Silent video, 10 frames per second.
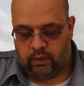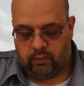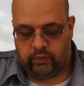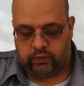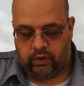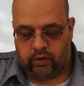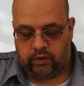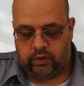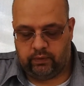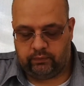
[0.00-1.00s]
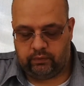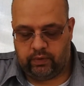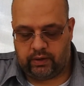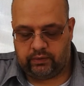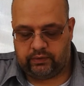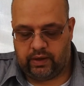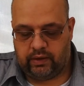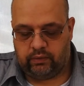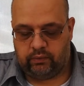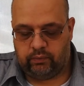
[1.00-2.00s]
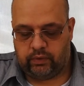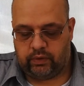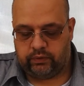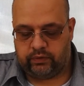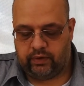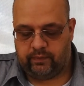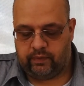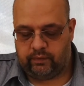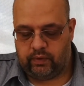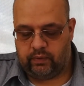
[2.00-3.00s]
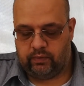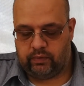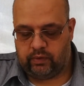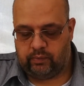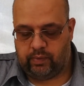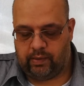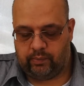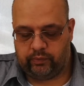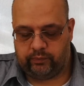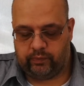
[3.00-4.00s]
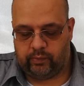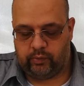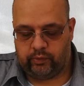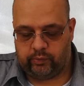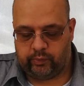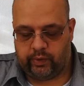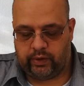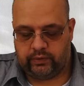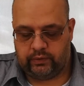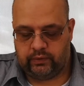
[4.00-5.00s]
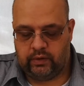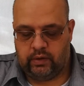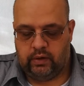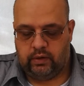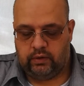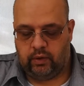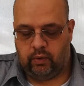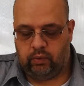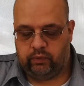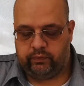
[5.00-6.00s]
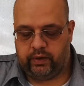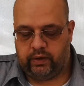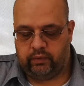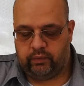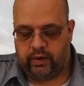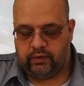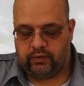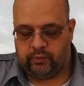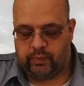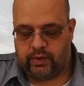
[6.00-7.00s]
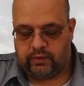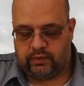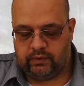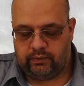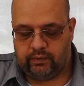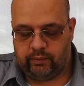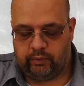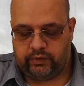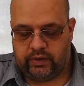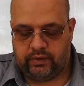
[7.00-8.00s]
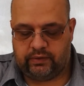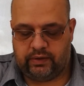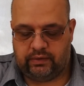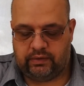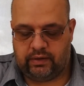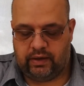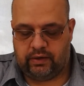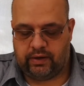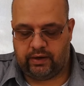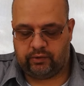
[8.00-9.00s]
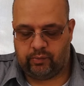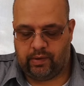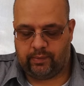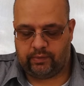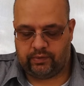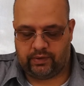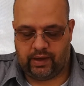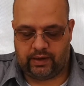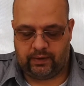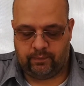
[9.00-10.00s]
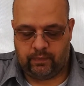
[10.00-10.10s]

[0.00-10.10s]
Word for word: was hard enough to reconcile with conservative views of the bible's verbal inspiration the whole affair raised suspicions of liberal tendencies in the international bible society